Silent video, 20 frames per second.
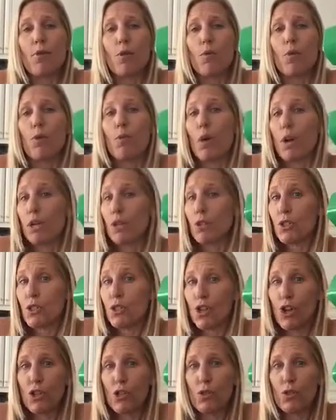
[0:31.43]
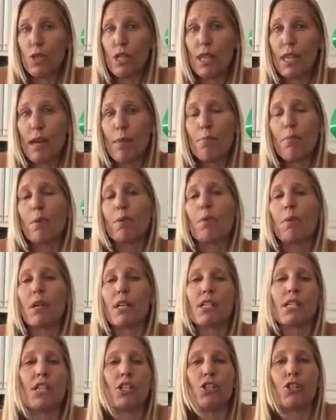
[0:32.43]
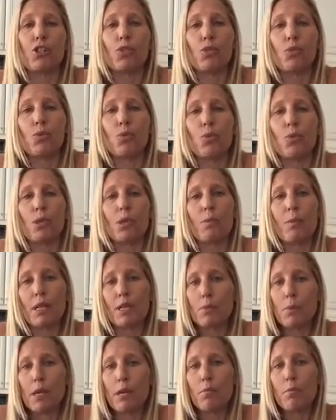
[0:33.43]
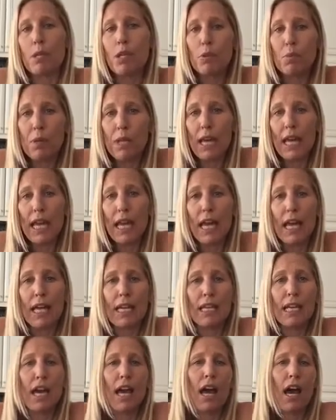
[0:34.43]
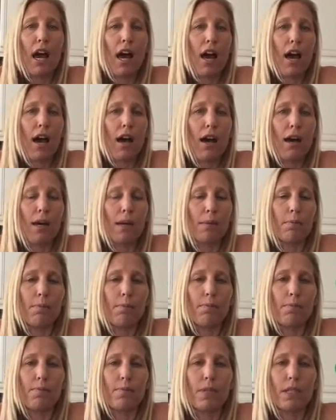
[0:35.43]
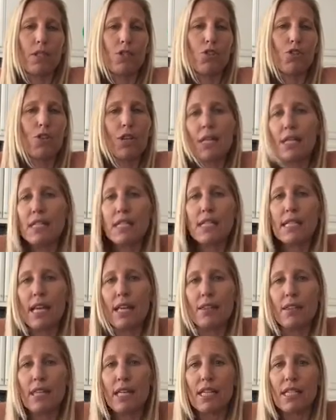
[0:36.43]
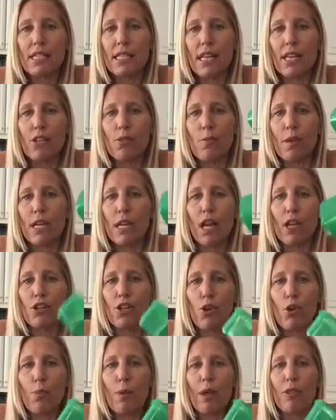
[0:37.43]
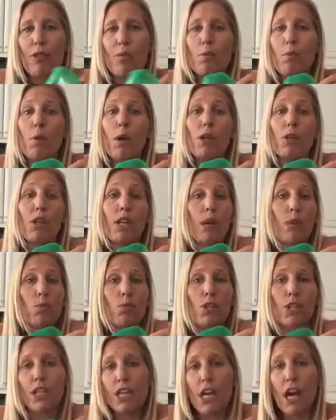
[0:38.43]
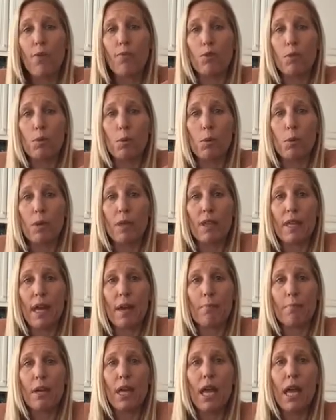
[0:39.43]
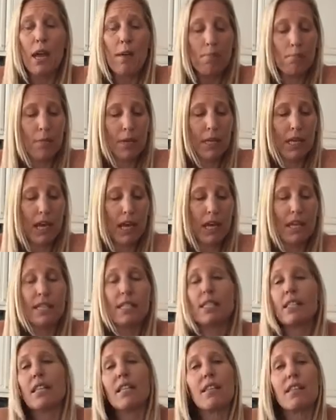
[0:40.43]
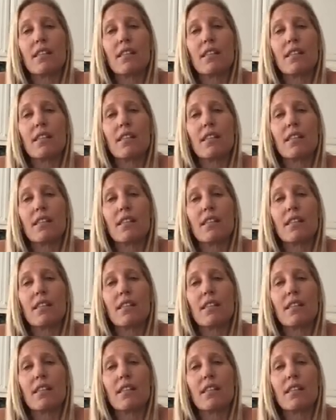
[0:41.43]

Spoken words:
We want you to start using them, but we want to teach you the best way to meal plan, tricks and things that you may not know about them. We want you to get really comfortable with them because